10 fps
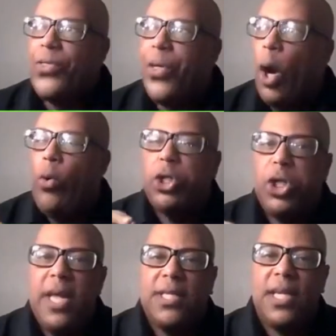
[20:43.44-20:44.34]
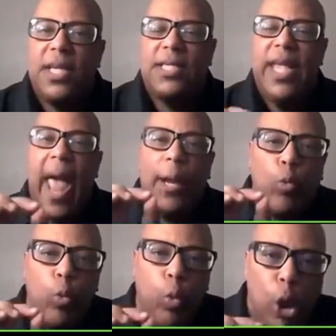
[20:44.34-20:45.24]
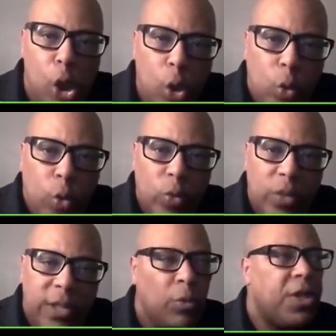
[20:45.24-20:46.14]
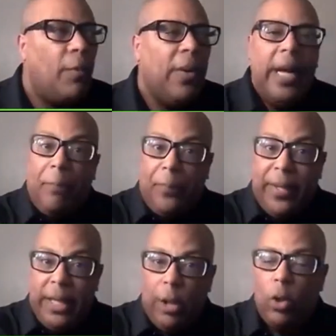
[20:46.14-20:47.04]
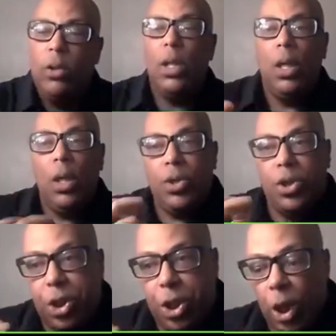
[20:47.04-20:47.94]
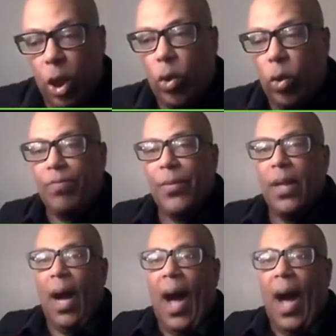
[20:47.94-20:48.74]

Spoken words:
Though Jesus had wounds, and we're talking about appeal to